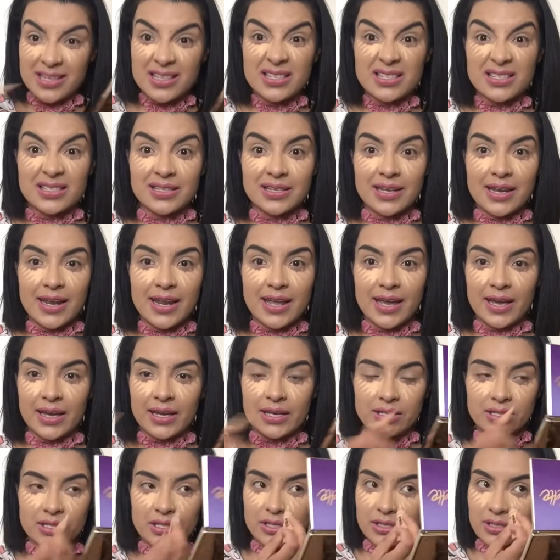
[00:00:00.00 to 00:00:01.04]

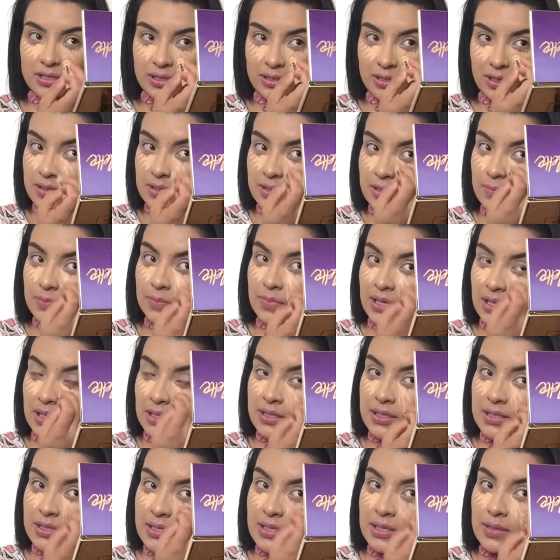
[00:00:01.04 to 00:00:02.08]
snatched, make
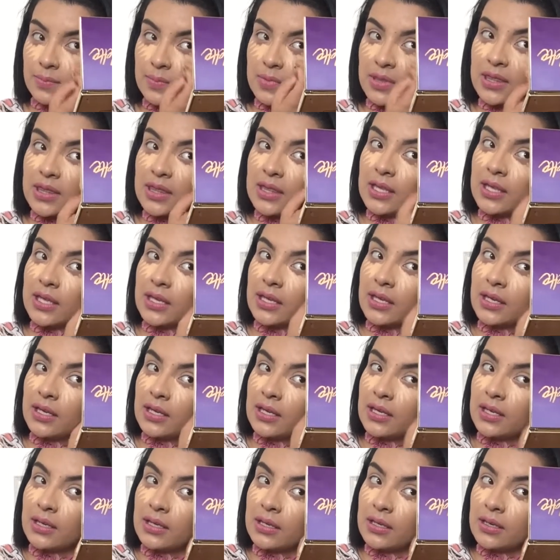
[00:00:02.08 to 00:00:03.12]
it seem thin.